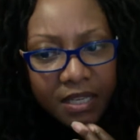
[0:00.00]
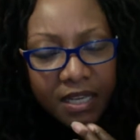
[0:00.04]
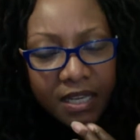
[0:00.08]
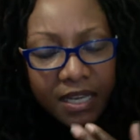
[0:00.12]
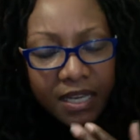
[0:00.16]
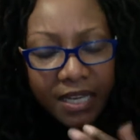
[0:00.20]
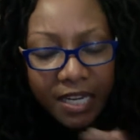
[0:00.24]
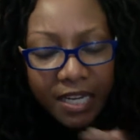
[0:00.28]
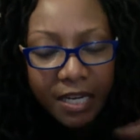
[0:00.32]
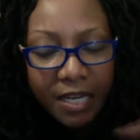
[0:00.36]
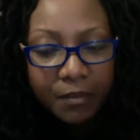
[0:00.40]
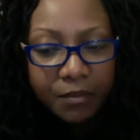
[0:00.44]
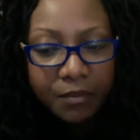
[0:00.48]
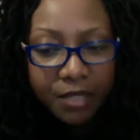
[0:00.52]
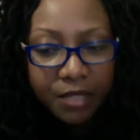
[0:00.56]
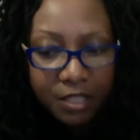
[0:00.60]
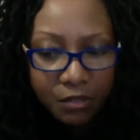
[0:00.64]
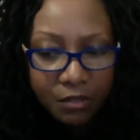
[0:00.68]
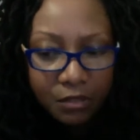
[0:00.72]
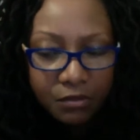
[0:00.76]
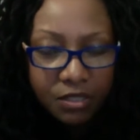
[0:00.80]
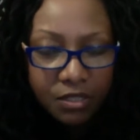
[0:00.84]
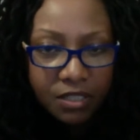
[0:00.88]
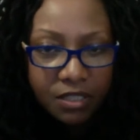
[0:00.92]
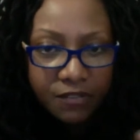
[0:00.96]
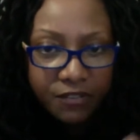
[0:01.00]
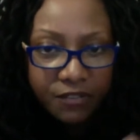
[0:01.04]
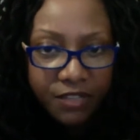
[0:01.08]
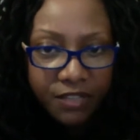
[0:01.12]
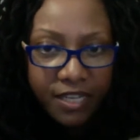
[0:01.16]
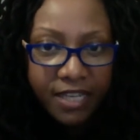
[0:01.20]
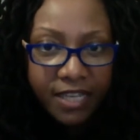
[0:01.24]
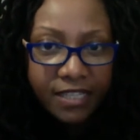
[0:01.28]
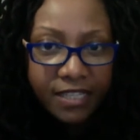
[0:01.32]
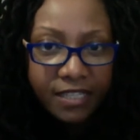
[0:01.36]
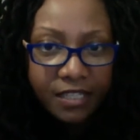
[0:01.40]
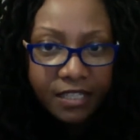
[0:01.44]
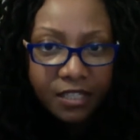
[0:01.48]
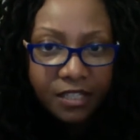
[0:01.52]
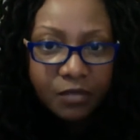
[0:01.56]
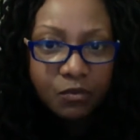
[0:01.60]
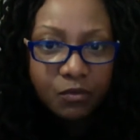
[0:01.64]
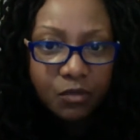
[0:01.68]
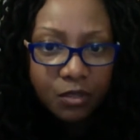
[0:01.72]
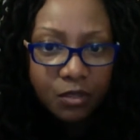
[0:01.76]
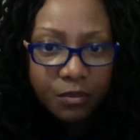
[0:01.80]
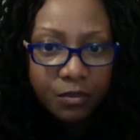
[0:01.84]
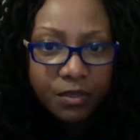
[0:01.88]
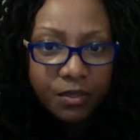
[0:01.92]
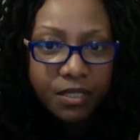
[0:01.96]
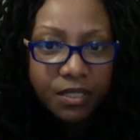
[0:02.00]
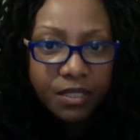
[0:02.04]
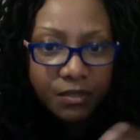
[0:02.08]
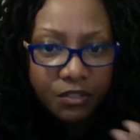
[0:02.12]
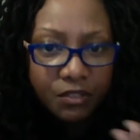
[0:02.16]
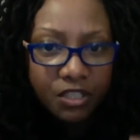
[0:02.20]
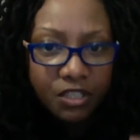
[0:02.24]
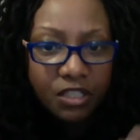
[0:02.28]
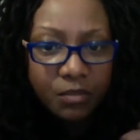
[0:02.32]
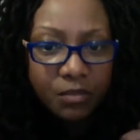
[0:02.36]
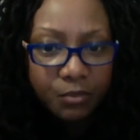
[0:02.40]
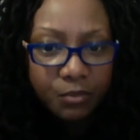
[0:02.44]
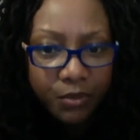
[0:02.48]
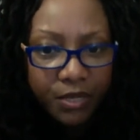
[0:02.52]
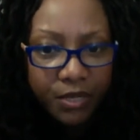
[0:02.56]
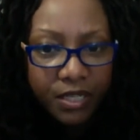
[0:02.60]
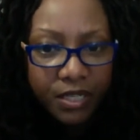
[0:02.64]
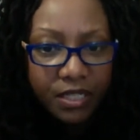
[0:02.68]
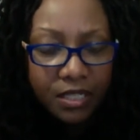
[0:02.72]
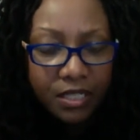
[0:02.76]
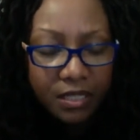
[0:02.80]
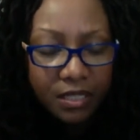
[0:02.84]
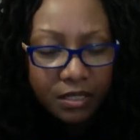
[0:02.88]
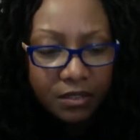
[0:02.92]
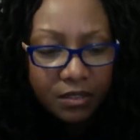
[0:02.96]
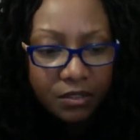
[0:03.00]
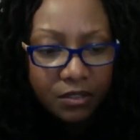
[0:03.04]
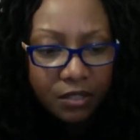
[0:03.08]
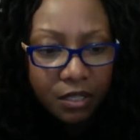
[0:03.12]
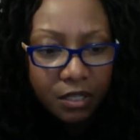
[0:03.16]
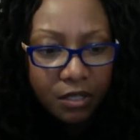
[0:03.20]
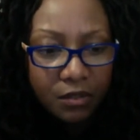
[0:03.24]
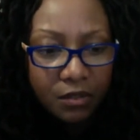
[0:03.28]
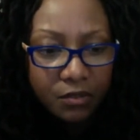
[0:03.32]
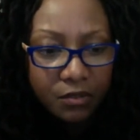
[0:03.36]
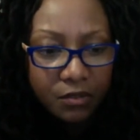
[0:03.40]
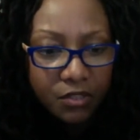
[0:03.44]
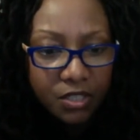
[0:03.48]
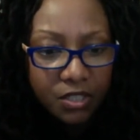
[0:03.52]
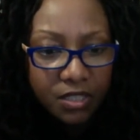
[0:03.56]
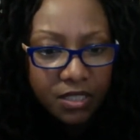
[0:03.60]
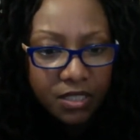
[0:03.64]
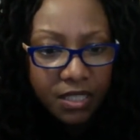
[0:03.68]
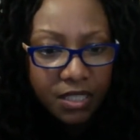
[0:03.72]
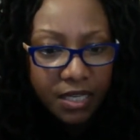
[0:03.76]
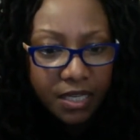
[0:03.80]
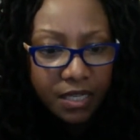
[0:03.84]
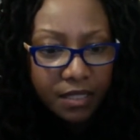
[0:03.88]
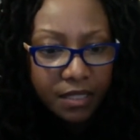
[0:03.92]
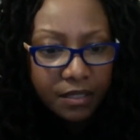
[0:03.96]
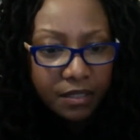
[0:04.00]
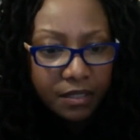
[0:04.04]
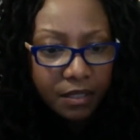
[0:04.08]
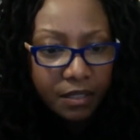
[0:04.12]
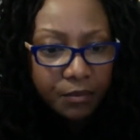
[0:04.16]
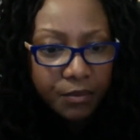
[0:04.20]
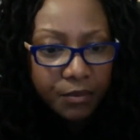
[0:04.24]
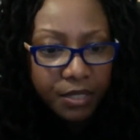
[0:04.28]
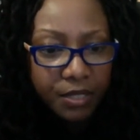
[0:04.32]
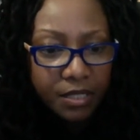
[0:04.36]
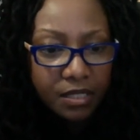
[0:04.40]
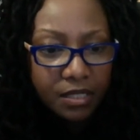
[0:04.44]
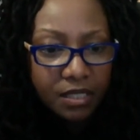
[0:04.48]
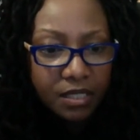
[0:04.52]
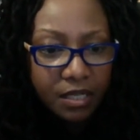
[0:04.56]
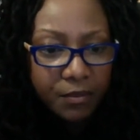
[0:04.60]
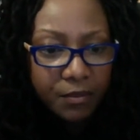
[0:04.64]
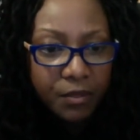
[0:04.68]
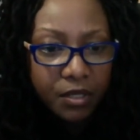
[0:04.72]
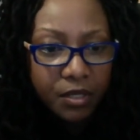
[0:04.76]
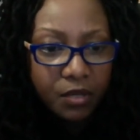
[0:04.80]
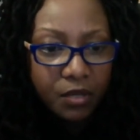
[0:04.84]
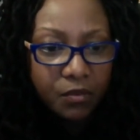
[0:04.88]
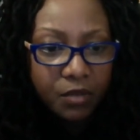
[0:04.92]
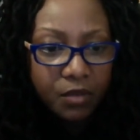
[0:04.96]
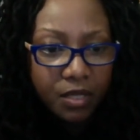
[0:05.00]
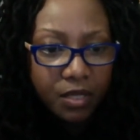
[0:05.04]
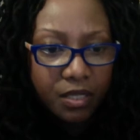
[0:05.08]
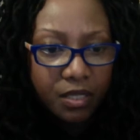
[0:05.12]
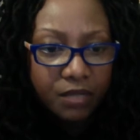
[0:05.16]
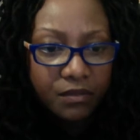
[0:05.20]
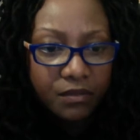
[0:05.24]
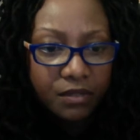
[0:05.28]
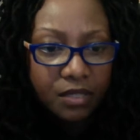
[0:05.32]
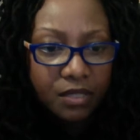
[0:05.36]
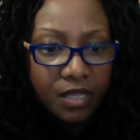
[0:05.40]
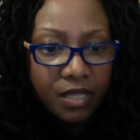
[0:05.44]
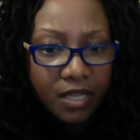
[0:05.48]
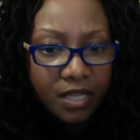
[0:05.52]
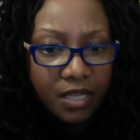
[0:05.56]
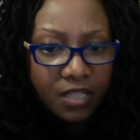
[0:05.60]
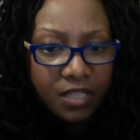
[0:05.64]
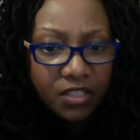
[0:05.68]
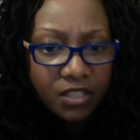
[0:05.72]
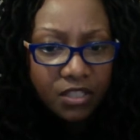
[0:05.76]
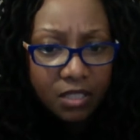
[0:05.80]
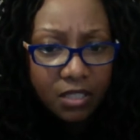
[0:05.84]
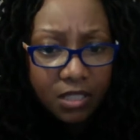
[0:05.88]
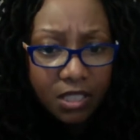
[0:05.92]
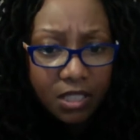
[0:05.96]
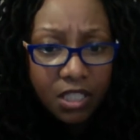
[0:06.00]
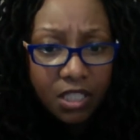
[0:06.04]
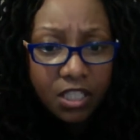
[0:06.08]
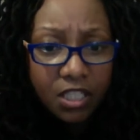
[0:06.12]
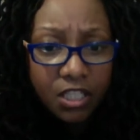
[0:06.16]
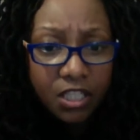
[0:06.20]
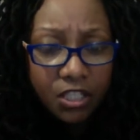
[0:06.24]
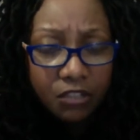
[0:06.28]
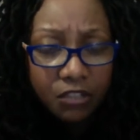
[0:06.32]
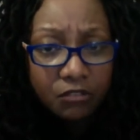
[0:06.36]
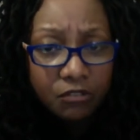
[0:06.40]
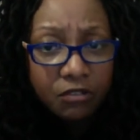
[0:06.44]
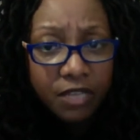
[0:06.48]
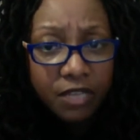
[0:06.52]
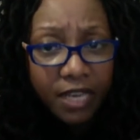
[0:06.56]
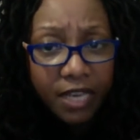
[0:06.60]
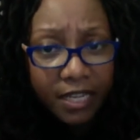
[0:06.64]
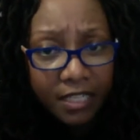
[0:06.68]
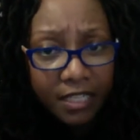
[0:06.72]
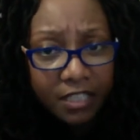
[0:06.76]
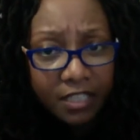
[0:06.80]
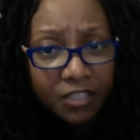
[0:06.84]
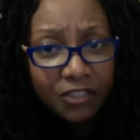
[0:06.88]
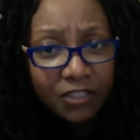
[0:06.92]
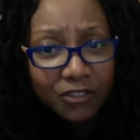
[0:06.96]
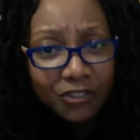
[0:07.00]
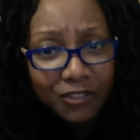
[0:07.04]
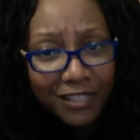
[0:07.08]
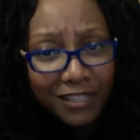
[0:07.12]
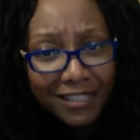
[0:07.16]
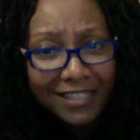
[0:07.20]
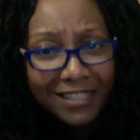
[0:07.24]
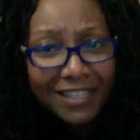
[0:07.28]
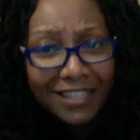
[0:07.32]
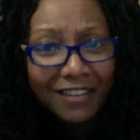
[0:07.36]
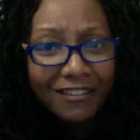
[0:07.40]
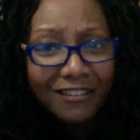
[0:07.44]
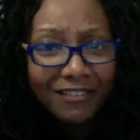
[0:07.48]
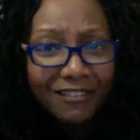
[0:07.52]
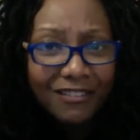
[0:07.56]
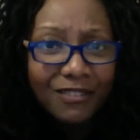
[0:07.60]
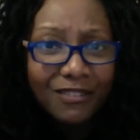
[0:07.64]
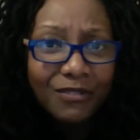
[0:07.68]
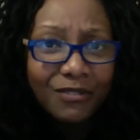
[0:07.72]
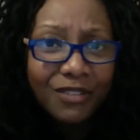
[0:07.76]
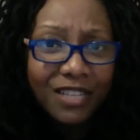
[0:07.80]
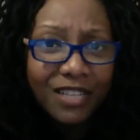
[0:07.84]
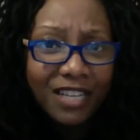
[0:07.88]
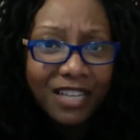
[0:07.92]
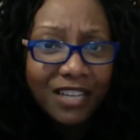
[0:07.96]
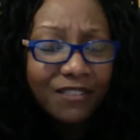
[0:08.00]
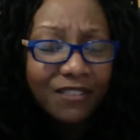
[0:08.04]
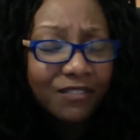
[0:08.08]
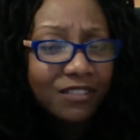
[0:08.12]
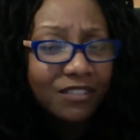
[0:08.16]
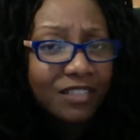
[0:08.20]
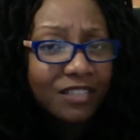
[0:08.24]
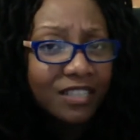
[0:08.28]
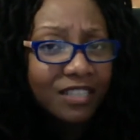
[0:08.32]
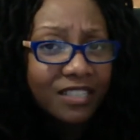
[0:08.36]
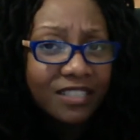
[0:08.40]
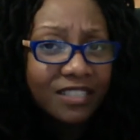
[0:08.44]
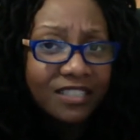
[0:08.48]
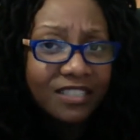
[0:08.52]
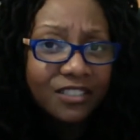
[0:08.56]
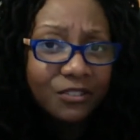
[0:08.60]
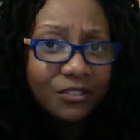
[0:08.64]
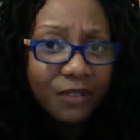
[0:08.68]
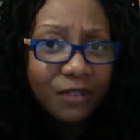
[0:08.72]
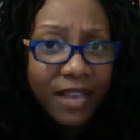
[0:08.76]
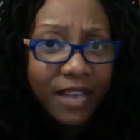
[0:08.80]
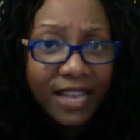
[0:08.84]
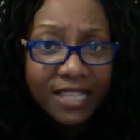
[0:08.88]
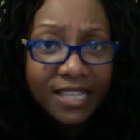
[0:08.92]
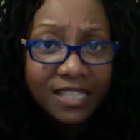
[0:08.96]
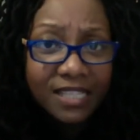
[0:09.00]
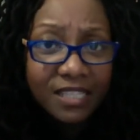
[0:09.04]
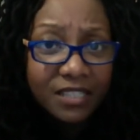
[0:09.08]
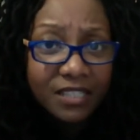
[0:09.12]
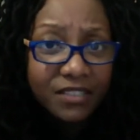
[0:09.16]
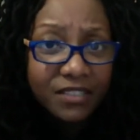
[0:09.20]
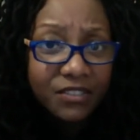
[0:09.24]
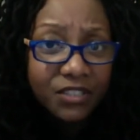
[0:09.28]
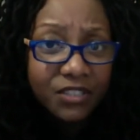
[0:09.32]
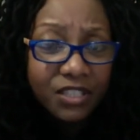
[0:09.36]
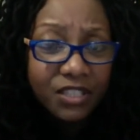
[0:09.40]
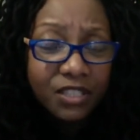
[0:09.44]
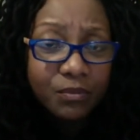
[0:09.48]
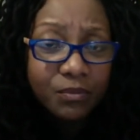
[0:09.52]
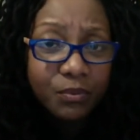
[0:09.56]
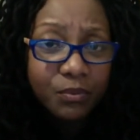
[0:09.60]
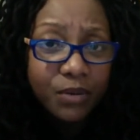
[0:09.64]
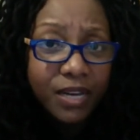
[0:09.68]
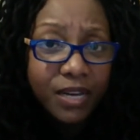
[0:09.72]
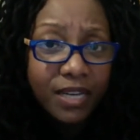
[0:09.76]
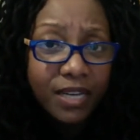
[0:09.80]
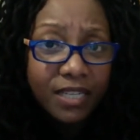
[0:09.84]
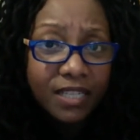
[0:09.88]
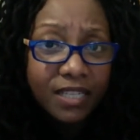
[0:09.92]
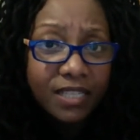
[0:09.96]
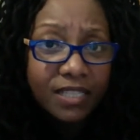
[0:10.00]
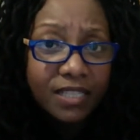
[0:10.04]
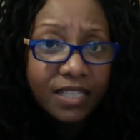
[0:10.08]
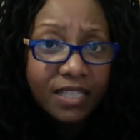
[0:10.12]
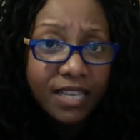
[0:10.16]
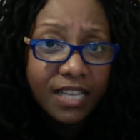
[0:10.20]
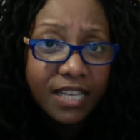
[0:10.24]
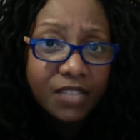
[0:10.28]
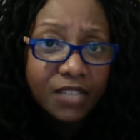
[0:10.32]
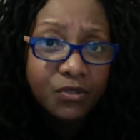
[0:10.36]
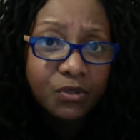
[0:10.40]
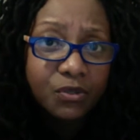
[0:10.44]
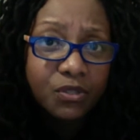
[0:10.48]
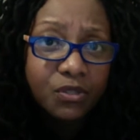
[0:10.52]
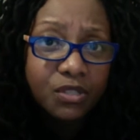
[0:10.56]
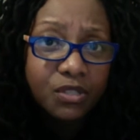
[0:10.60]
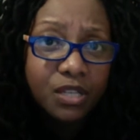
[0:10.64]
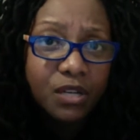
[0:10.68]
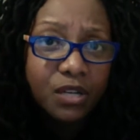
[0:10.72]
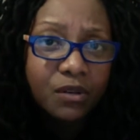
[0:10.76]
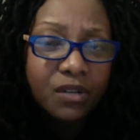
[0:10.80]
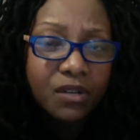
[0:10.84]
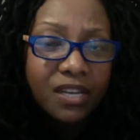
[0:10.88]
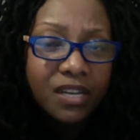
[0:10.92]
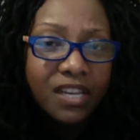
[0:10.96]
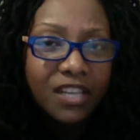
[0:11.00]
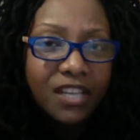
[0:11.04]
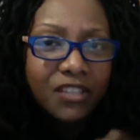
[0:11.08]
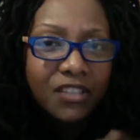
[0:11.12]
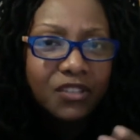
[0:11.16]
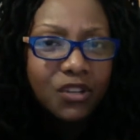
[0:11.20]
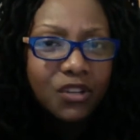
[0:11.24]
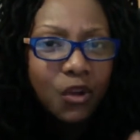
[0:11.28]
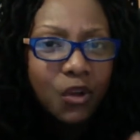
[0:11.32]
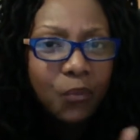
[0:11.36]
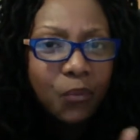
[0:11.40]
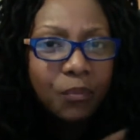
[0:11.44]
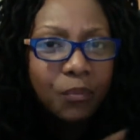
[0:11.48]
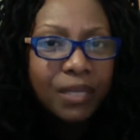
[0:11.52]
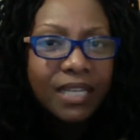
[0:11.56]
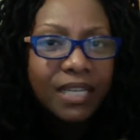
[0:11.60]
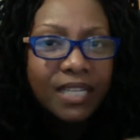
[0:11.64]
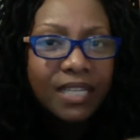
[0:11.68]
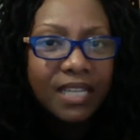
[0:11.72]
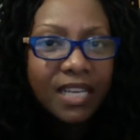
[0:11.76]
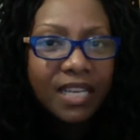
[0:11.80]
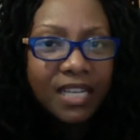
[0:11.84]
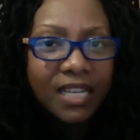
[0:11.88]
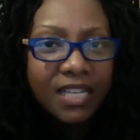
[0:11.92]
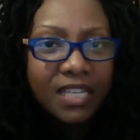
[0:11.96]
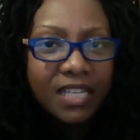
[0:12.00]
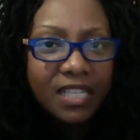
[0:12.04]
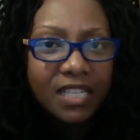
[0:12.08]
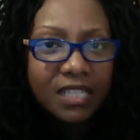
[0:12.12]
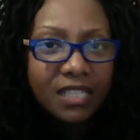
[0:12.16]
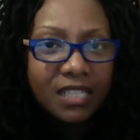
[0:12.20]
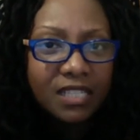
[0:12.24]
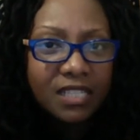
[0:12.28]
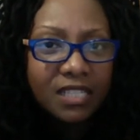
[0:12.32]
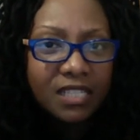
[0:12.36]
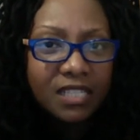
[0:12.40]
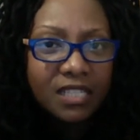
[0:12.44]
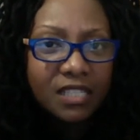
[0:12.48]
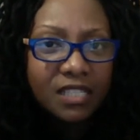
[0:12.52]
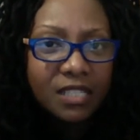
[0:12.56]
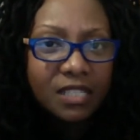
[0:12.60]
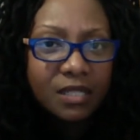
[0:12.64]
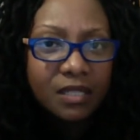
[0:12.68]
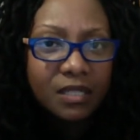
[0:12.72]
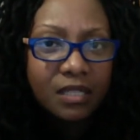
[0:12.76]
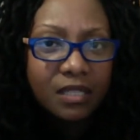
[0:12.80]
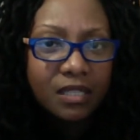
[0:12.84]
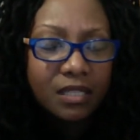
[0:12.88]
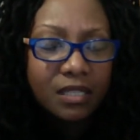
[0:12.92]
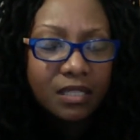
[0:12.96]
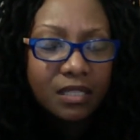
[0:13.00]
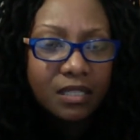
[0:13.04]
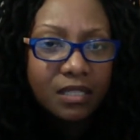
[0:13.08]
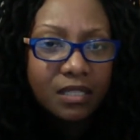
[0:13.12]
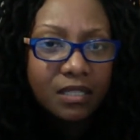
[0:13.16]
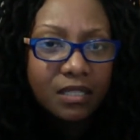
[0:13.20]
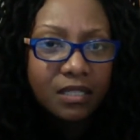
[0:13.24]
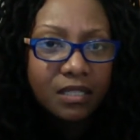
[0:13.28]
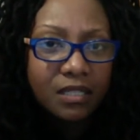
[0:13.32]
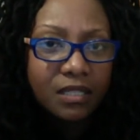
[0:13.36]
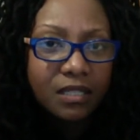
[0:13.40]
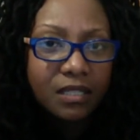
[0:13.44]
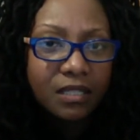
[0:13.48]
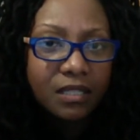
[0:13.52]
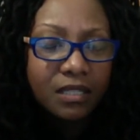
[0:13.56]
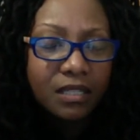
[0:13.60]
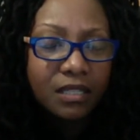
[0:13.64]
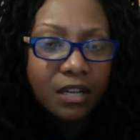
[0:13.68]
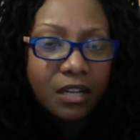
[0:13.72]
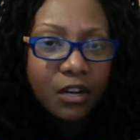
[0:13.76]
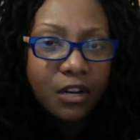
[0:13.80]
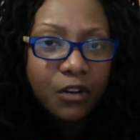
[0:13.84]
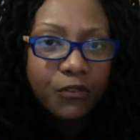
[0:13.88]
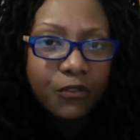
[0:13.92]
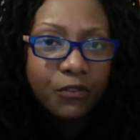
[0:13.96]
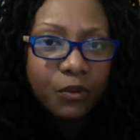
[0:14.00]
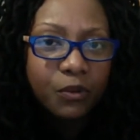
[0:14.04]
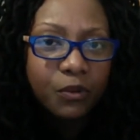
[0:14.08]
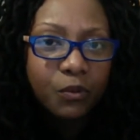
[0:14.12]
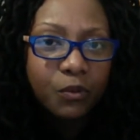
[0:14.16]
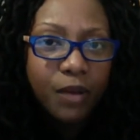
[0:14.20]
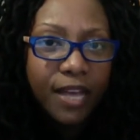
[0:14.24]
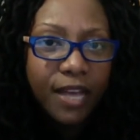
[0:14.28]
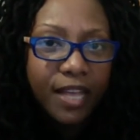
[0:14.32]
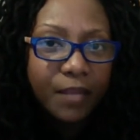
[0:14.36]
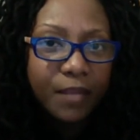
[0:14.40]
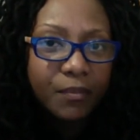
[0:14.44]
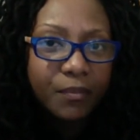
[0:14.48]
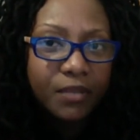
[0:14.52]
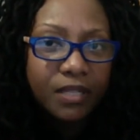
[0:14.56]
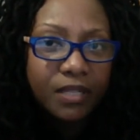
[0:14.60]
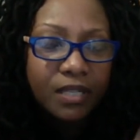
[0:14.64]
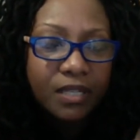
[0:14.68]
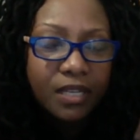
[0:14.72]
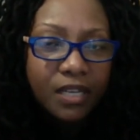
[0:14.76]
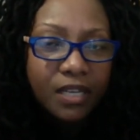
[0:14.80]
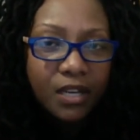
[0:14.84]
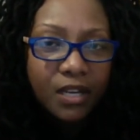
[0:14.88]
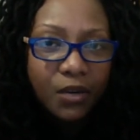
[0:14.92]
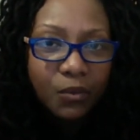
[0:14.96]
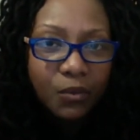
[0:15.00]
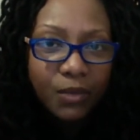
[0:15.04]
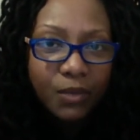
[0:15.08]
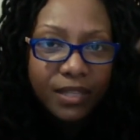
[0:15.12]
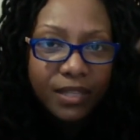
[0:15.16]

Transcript: And I'm guilty for asking a woman if she's pregnant, you know, she's got a big stomach or whatever. She looking cute, got a little dress on or whatever. And you ask her if she's pregnant, the answer is no. You don't mean that in a hurtful way, but we